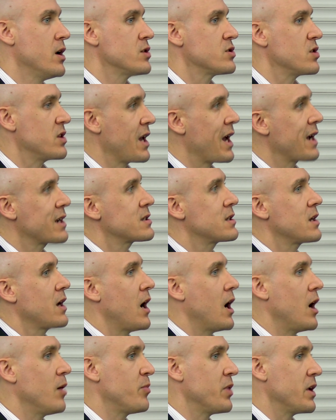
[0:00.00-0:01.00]
So the
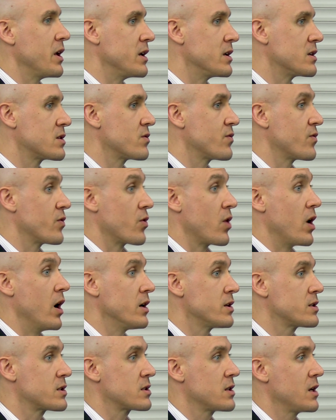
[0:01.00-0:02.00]
XDR piece for
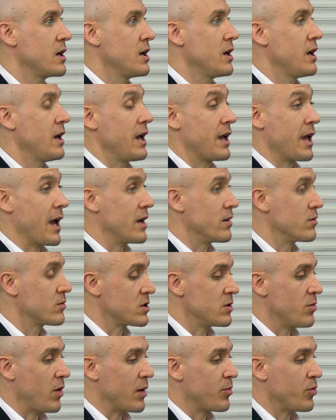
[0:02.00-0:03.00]
us, again,
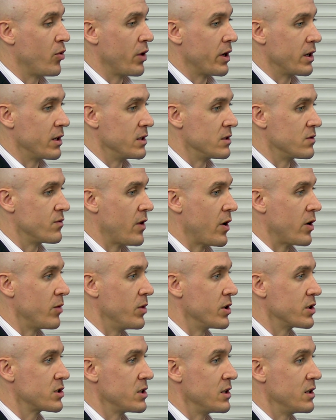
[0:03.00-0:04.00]
to my point, is very
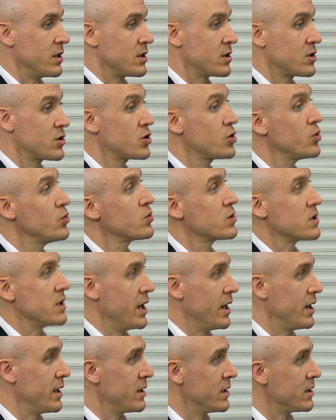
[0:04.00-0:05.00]
much in a tool
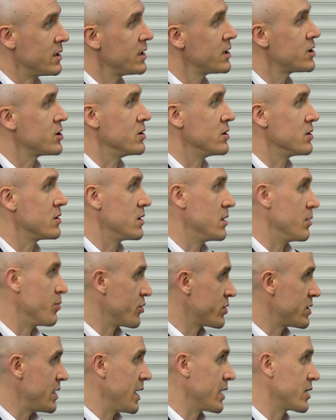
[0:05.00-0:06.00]
set in addition to the
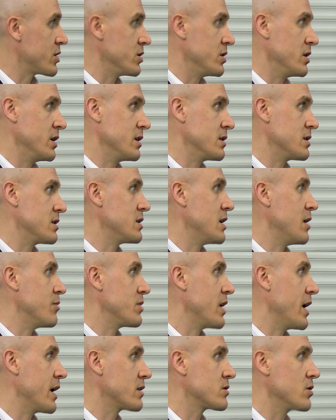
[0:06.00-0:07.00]
protection
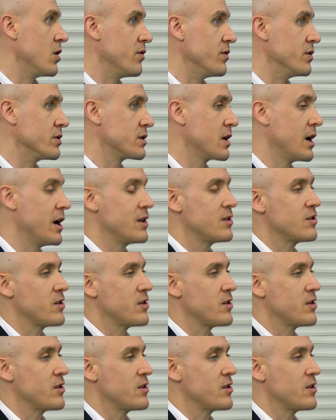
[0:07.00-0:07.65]
Intercept X offers.